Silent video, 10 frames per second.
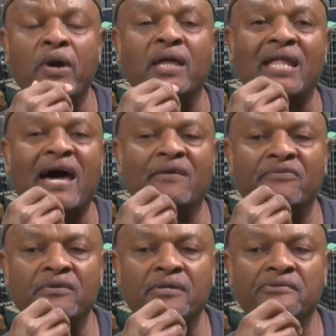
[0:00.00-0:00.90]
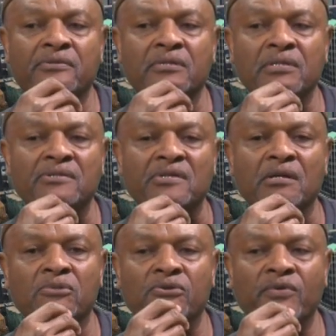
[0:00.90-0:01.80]
where a lot of these these
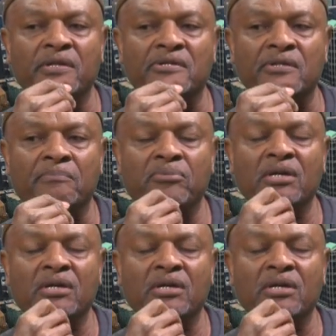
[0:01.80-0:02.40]
immigrants are